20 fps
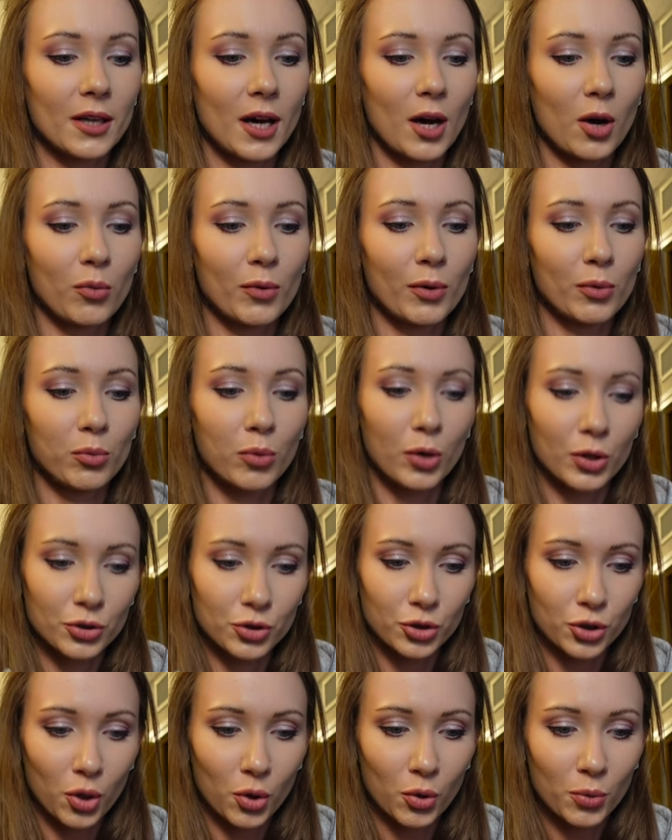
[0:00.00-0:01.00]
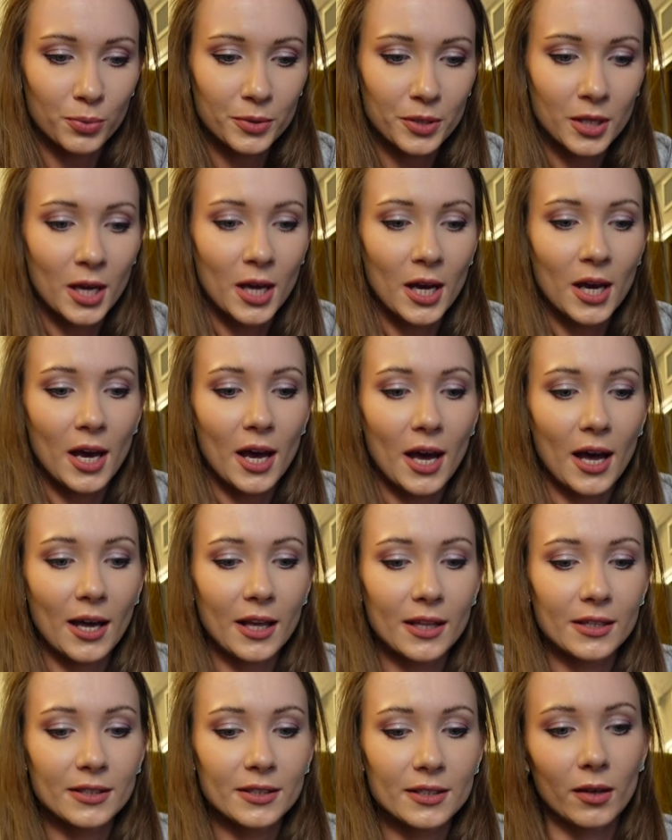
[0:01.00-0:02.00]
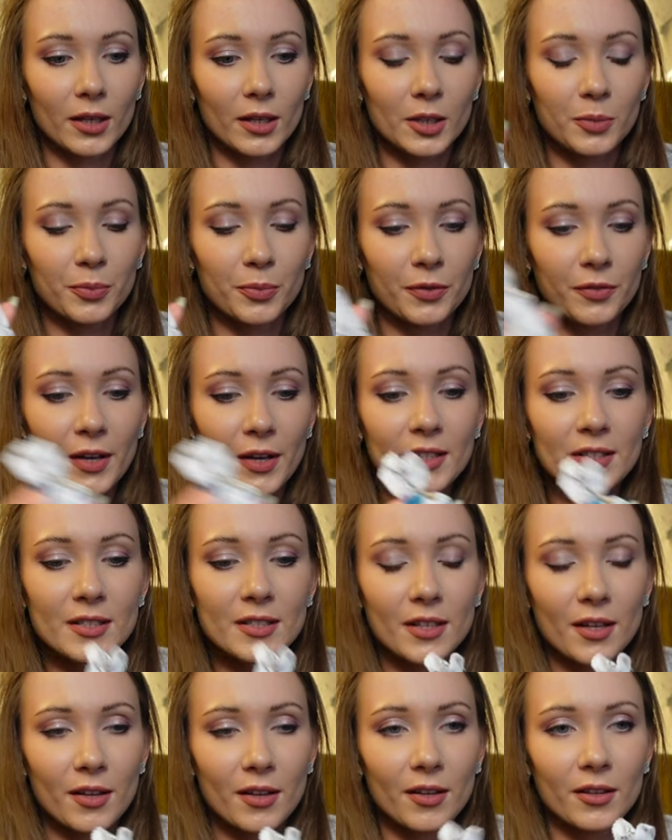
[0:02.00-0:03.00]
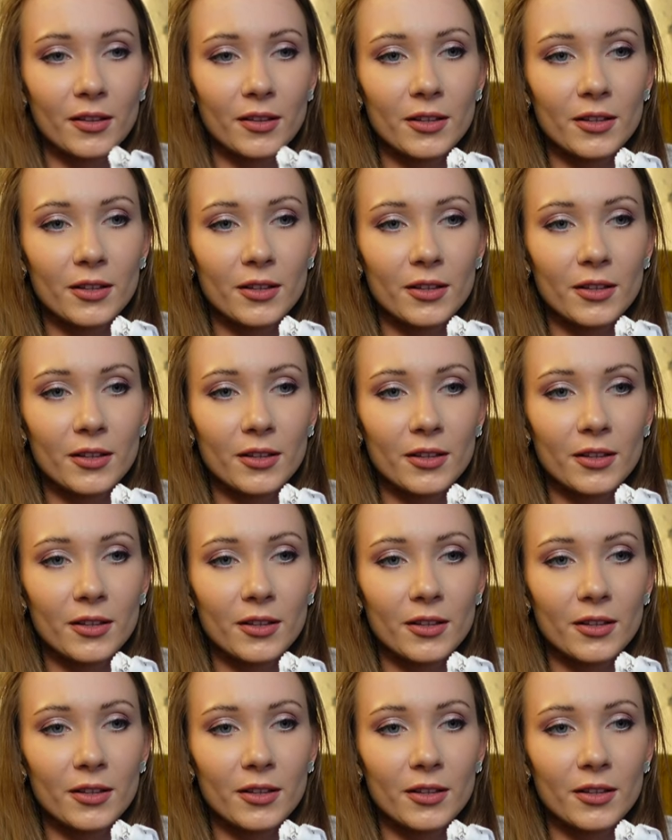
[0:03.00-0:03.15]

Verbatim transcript: our wardrobes and it prevents uh,